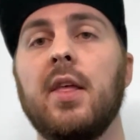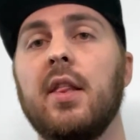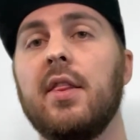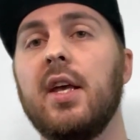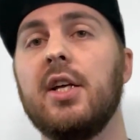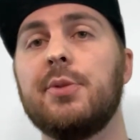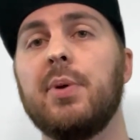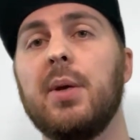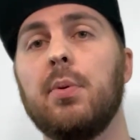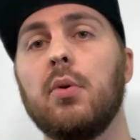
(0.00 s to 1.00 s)
These
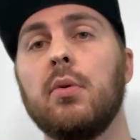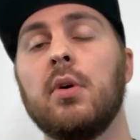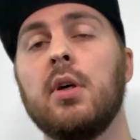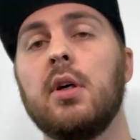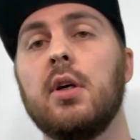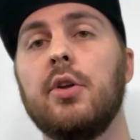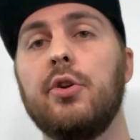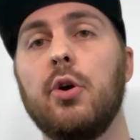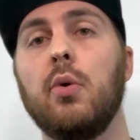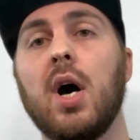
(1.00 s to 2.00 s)
people
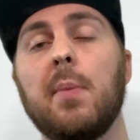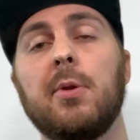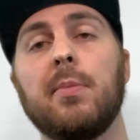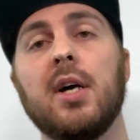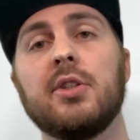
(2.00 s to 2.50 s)
do optimize